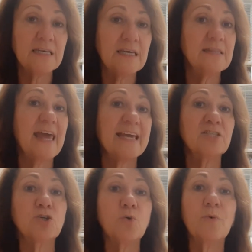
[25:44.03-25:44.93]
they can
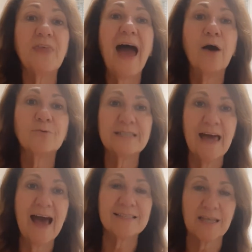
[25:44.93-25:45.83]
do it without
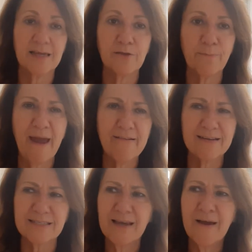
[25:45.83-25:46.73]
asking their
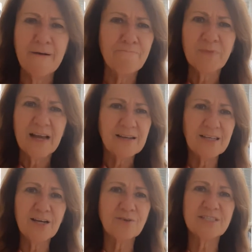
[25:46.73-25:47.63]
parents.
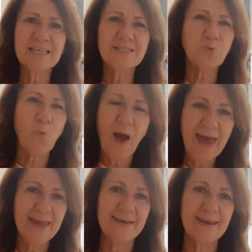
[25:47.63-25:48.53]
Since
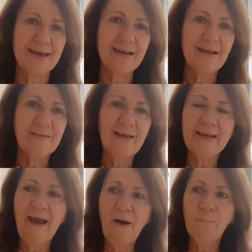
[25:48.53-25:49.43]
when? Like,
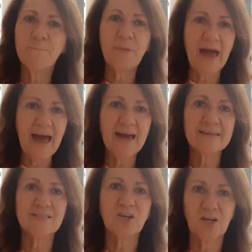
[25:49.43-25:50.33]
how bad
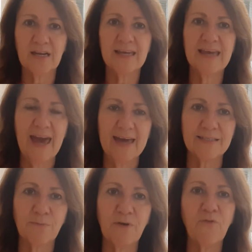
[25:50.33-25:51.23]
is it going to
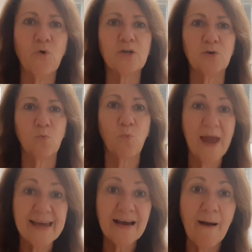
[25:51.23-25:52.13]
get before you
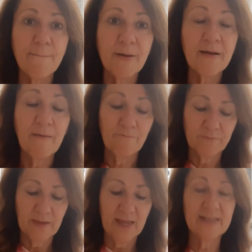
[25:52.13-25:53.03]
wake up
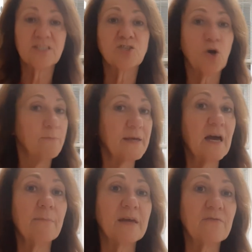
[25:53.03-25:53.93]
and start
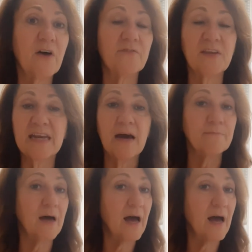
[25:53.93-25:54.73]
becoming involved? And I'm